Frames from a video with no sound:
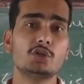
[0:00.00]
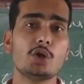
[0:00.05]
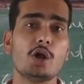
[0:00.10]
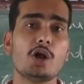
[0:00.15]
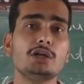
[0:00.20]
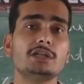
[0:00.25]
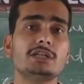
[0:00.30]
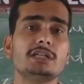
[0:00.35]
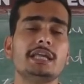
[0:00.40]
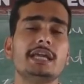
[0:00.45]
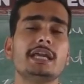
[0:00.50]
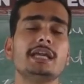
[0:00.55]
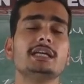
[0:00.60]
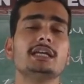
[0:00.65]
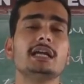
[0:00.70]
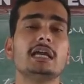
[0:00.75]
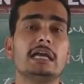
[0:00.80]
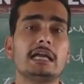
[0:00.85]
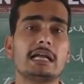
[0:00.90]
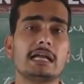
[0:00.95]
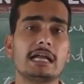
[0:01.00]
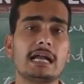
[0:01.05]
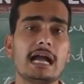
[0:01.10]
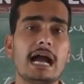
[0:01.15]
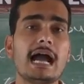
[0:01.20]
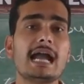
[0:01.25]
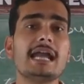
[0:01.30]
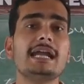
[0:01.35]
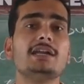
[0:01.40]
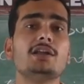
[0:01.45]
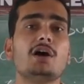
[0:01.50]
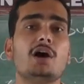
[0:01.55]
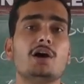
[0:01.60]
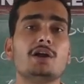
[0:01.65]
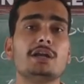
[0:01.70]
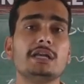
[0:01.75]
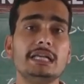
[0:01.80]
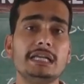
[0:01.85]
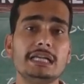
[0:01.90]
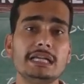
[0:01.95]
not take guide
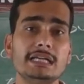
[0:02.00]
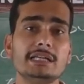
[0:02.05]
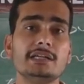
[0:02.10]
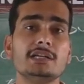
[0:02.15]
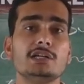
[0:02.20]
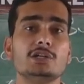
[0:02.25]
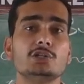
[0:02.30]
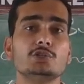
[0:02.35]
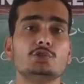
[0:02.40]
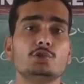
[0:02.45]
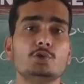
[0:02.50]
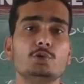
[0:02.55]
or lead